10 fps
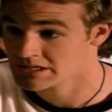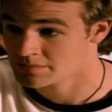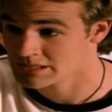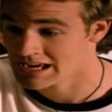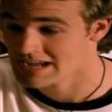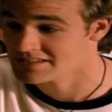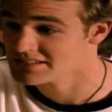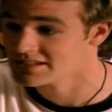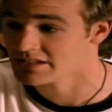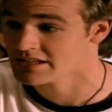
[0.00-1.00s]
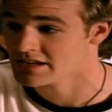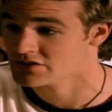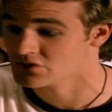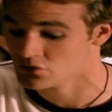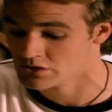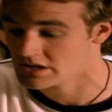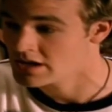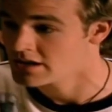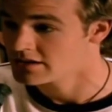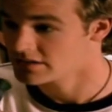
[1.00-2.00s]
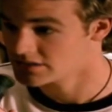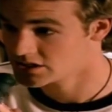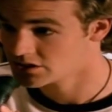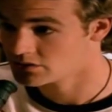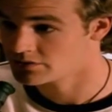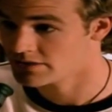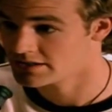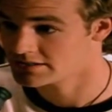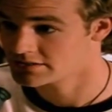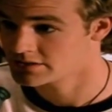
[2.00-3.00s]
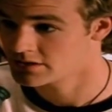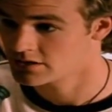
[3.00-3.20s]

from becoming a hazy secondhand story is this little device.